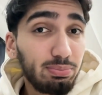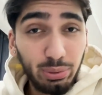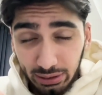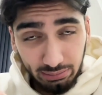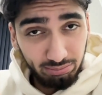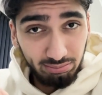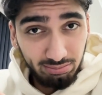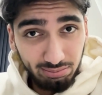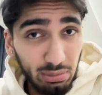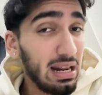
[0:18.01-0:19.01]
But
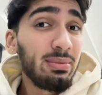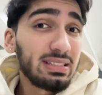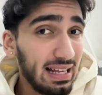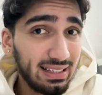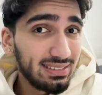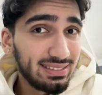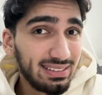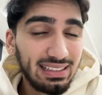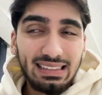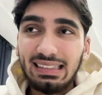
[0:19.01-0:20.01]
my name is Alex
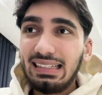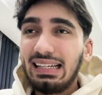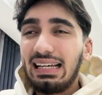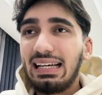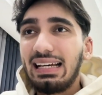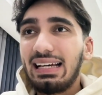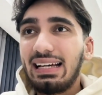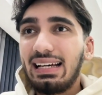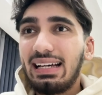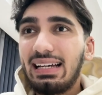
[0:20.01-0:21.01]

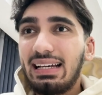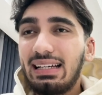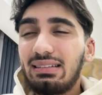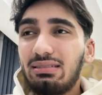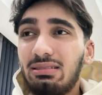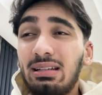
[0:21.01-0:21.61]
and